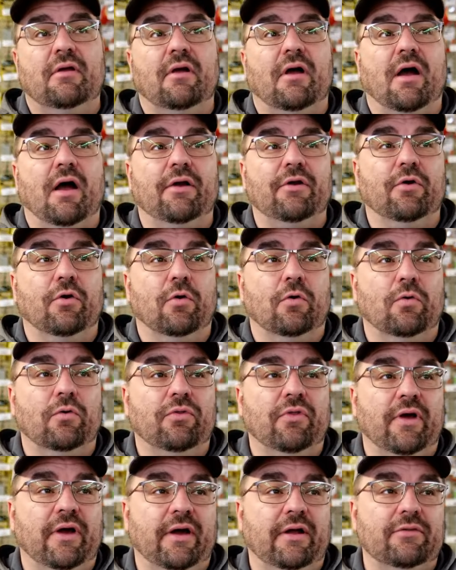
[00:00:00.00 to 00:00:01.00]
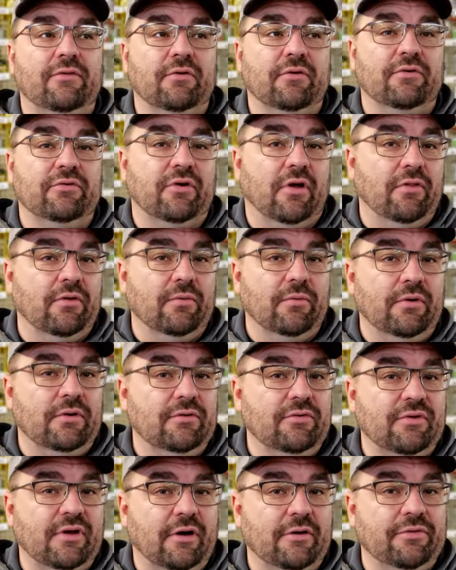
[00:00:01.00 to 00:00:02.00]
I know that there's other
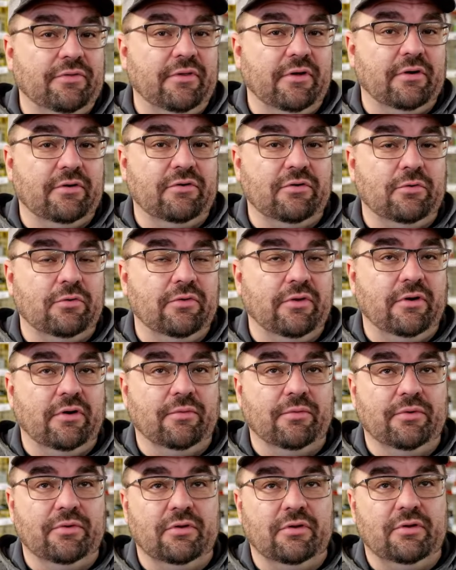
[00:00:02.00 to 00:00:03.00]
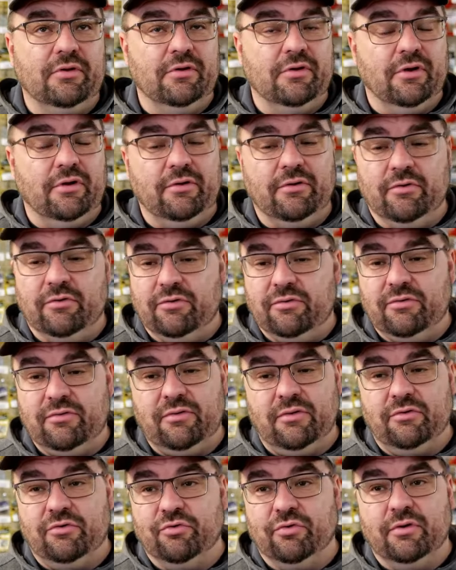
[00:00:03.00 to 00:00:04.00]
ones out there too that are really good. There's
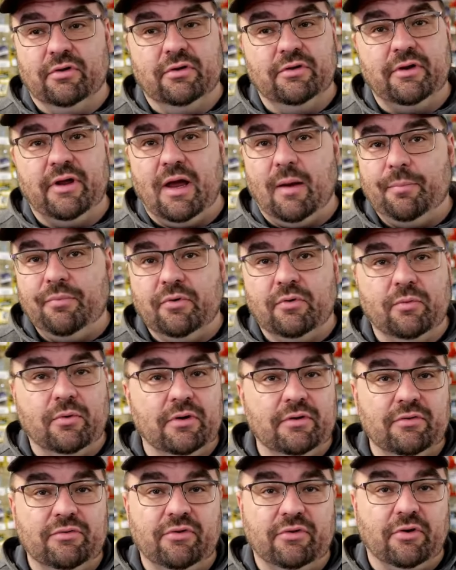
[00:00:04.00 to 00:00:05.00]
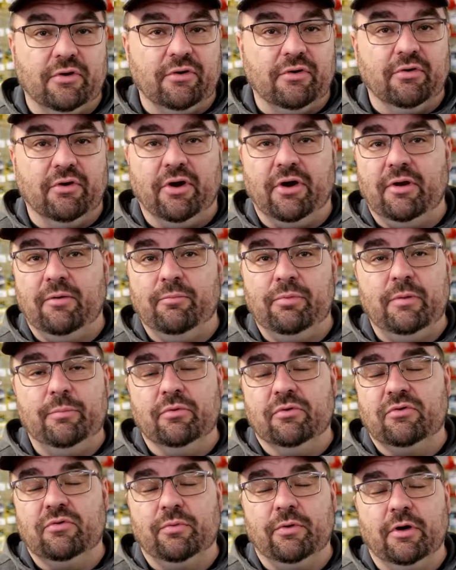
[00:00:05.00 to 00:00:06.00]
the drill adapter ones that are great, and
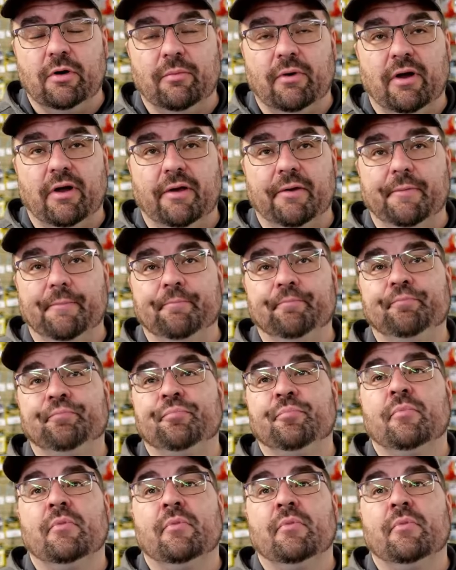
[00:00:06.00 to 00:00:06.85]
people swear by them.